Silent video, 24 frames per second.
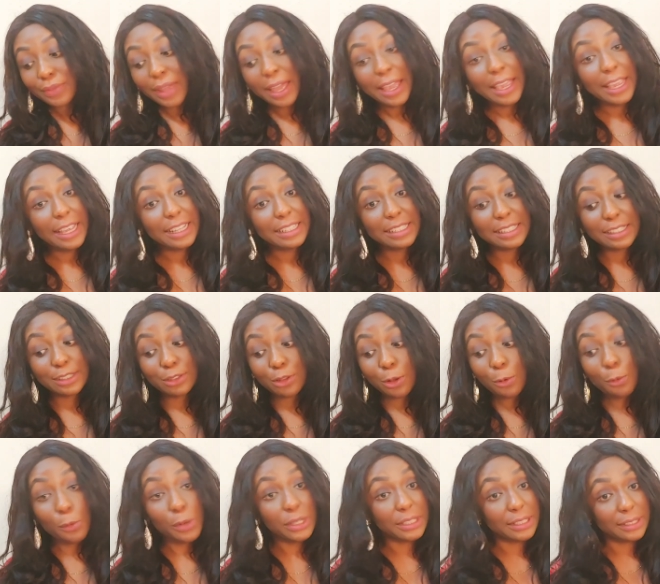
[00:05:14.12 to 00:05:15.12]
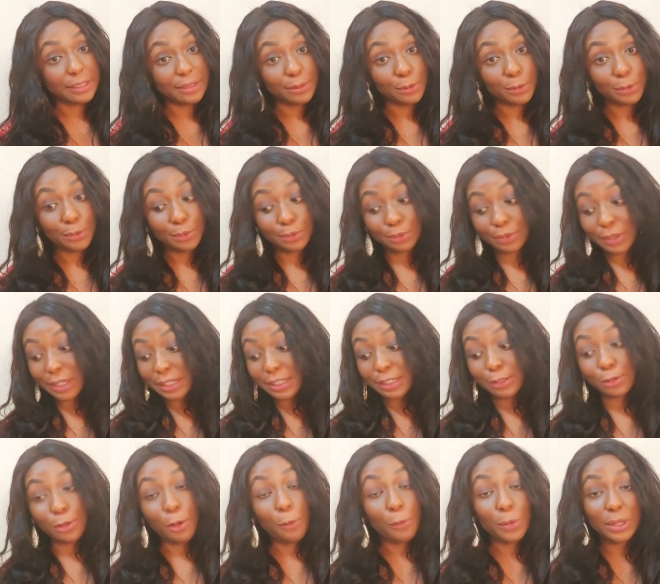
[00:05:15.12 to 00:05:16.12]
It is not worth it though. It is
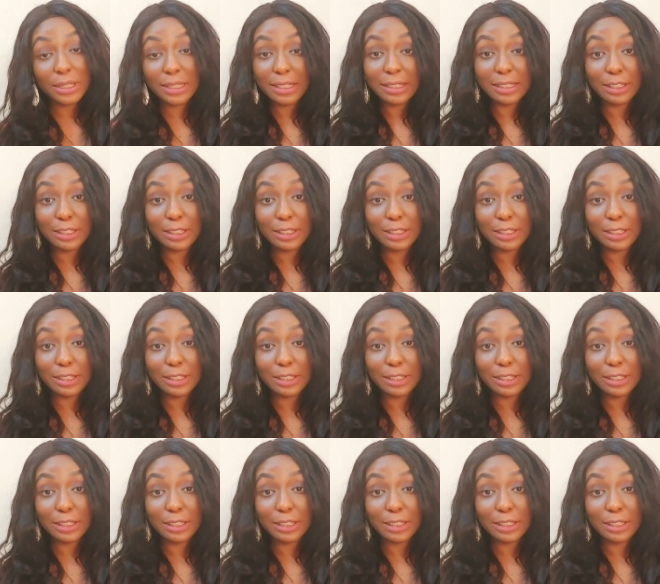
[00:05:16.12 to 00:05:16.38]
not worth it.